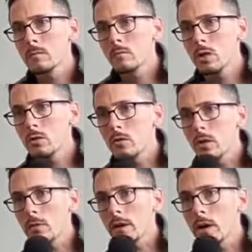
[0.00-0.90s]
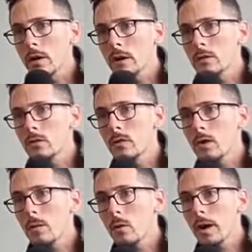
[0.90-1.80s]
Beautiful. There we go. I got the
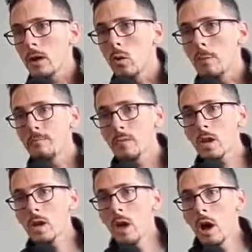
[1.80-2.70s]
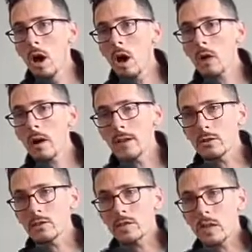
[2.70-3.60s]
screen up. Okay, cool. All right.
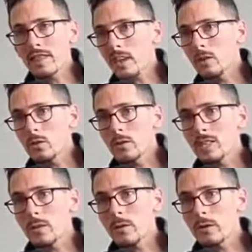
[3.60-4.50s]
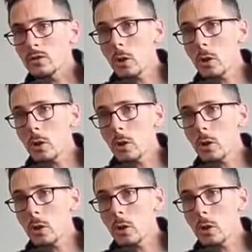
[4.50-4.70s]
Thank you for sticking around.